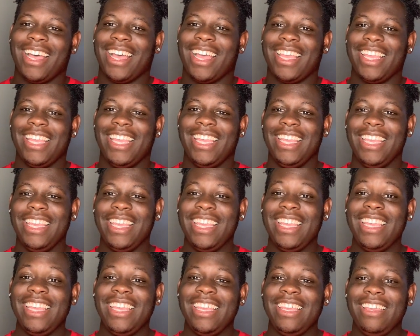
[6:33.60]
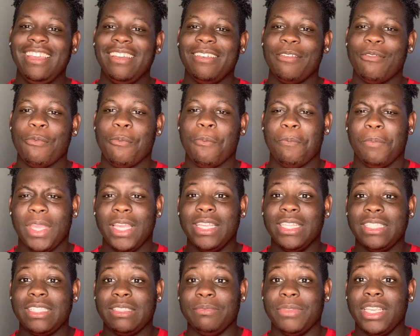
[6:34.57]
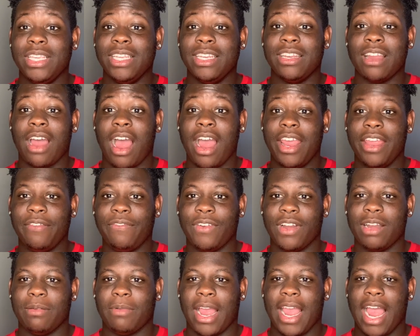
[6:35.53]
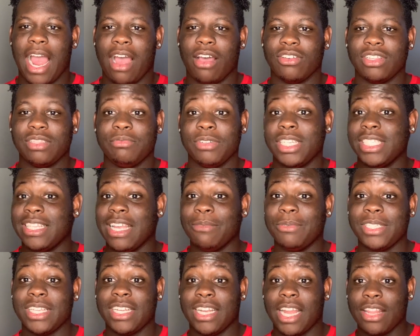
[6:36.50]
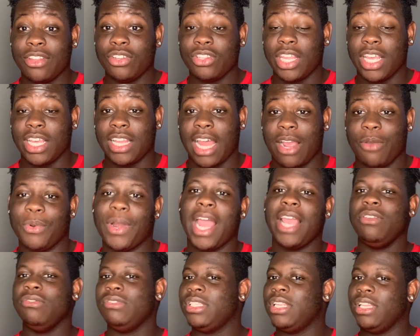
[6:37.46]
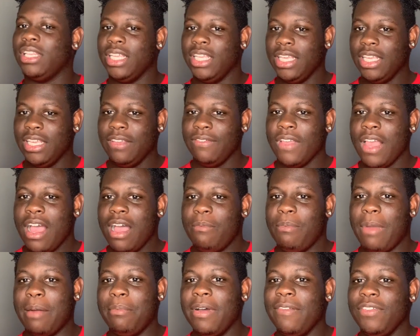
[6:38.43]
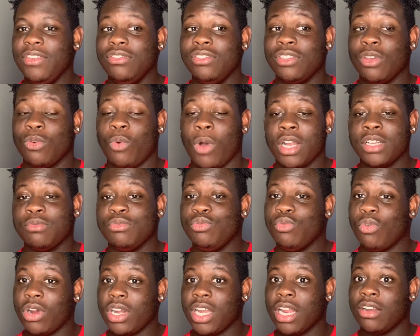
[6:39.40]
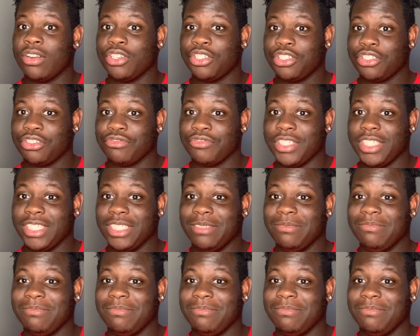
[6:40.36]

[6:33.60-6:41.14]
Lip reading: he meets me not in front of my house, because that was another thing. Like, when I used to leave, my mother used to watch me walk down the street.